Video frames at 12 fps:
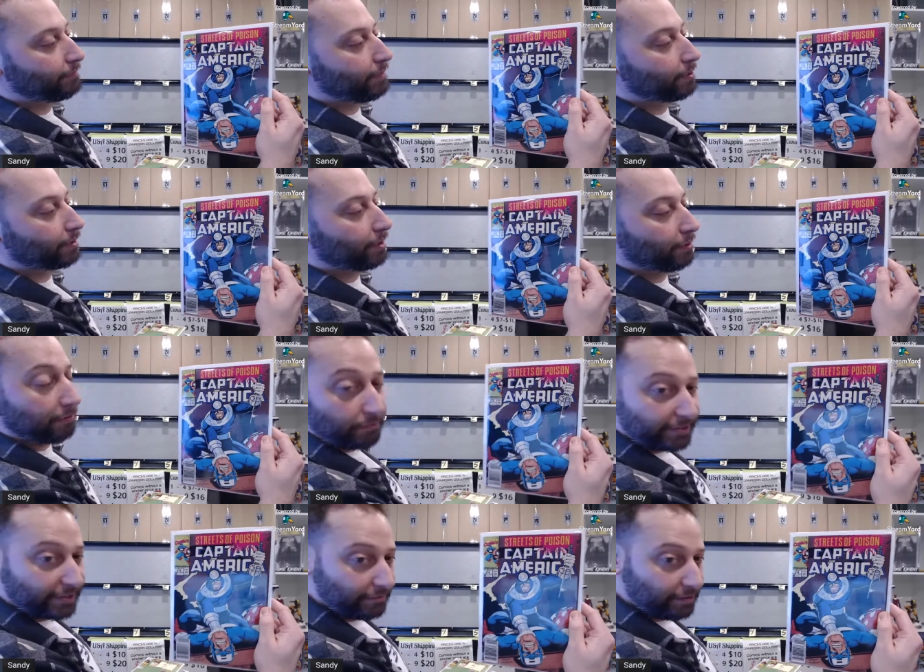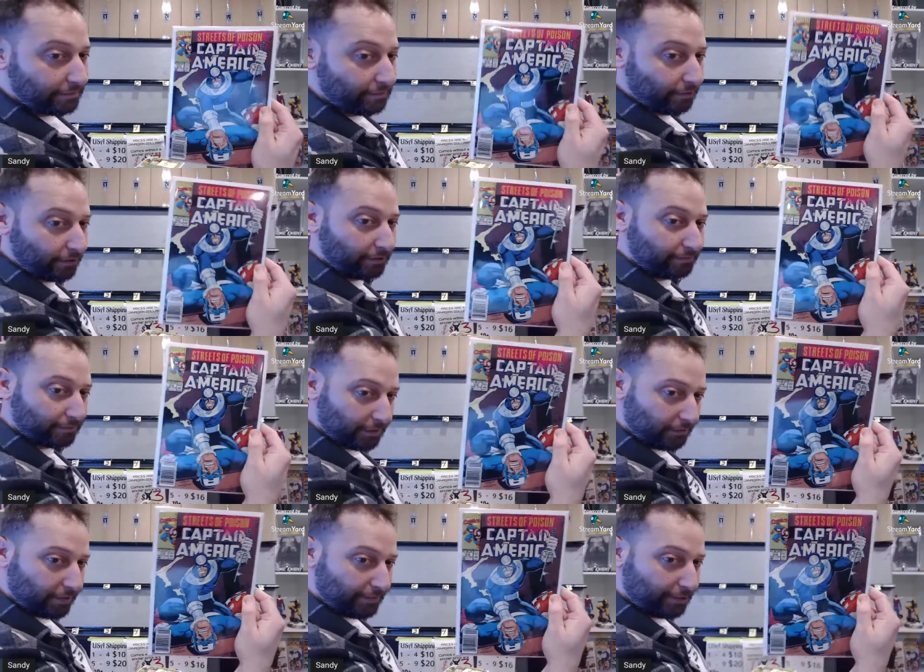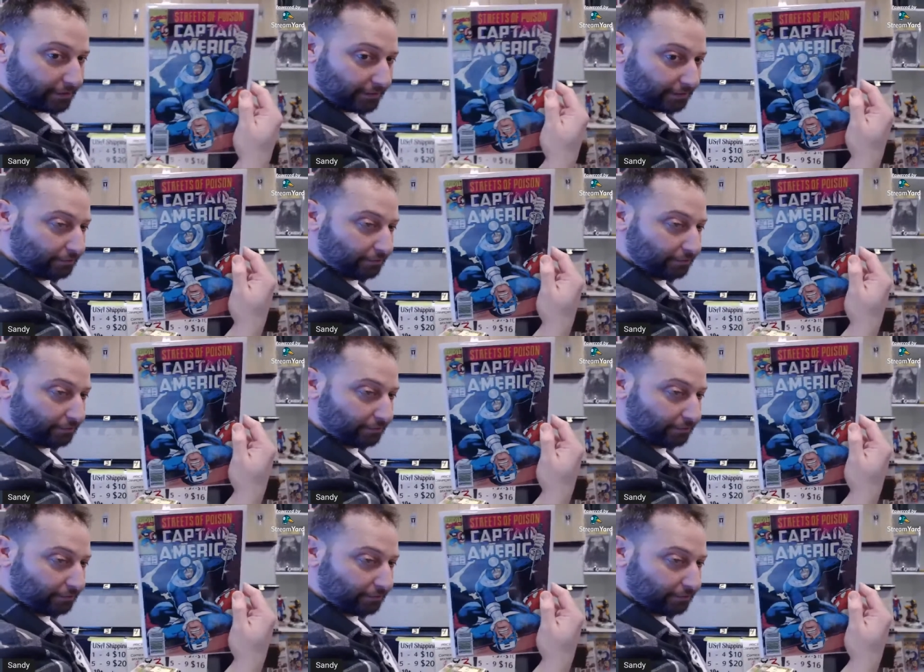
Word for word: America 374. Three bucks,